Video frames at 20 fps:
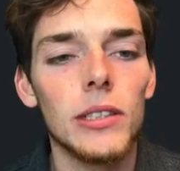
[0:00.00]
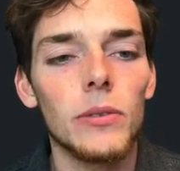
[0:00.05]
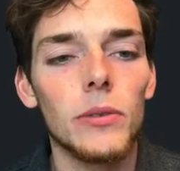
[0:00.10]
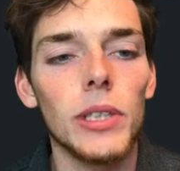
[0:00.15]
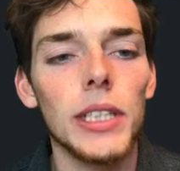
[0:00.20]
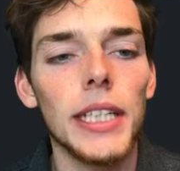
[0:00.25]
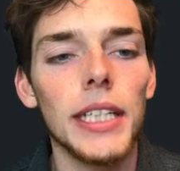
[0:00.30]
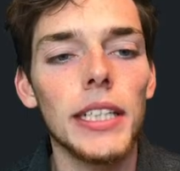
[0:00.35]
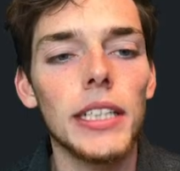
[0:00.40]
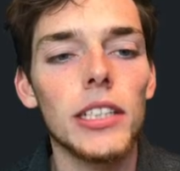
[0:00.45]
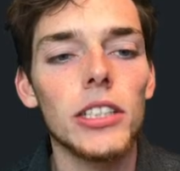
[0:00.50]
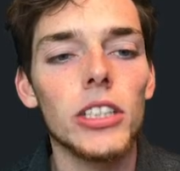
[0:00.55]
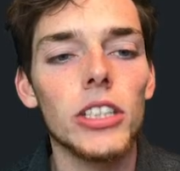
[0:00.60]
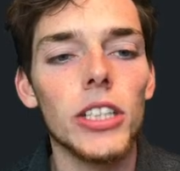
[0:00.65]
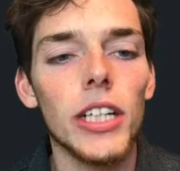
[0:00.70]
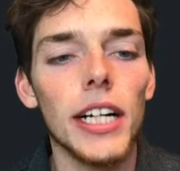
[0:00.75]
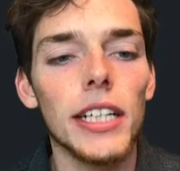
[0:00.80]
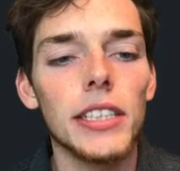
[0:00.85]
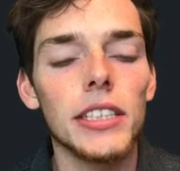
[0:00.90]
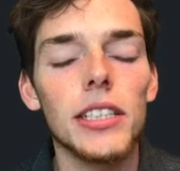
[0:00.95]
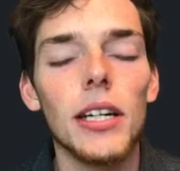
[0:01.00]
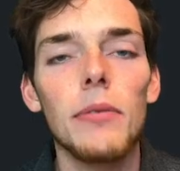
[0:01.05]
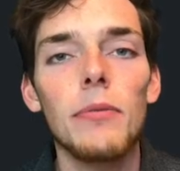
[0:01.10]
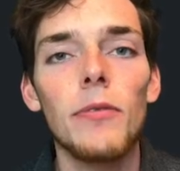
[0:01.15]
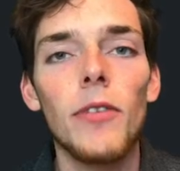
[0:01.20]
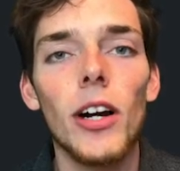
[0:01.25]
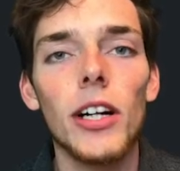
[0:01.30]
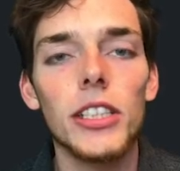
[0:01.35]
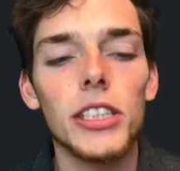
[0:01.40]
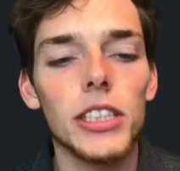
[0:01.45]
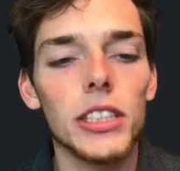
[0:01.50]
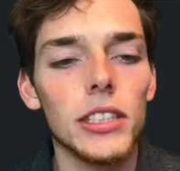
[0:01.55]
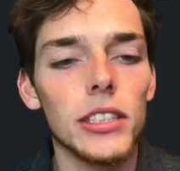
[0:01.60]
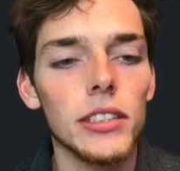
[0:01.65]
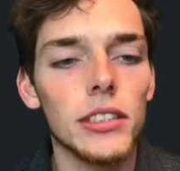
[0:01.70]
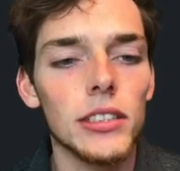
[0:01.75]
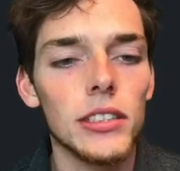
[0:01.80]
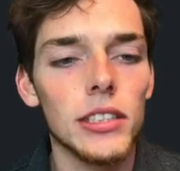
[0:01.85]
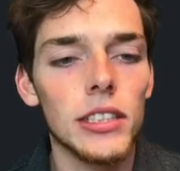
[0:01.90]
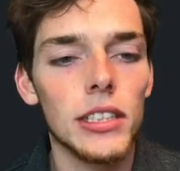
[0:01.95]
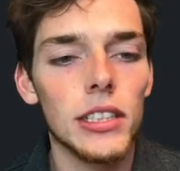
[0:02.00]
we need to create some function